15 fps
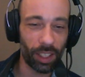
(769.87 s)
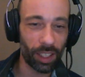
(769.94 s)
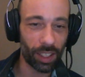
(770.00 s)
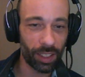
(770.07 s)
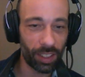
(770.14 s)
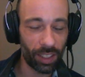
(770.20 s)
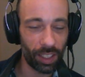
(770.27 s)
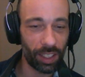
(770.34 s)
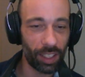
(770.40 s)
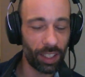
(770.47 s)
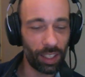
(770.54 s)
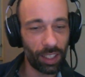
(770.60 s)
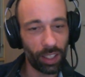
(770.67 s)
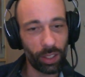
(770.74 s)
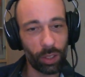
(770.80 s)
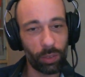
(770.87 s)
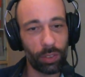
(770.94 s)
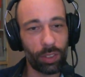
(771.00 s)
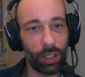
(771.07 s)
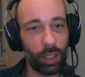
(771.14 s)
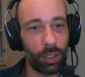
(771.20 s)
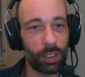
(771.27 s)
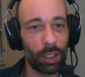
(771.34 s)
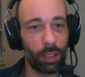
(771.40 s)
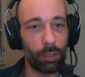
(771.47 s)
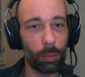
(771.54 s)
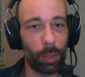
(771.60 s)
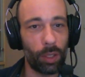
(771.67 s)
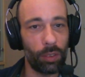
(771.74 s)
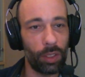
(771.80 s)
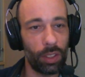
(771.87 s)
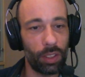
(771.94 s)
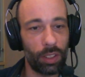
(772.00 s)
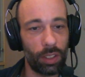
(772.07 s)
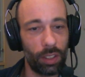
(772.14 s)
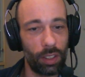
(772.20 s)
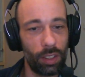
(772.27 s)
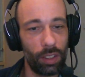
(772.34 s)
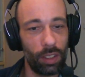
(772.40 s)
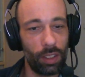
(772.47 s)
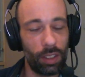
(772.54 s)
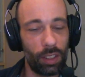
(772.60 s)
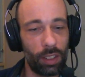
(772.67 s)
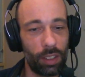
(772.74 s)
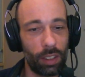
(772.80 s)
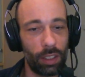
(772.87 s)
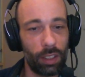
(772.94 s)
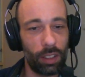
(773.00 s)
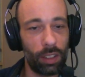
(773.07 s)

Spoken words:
like thinking outside of your boundaries. Uh,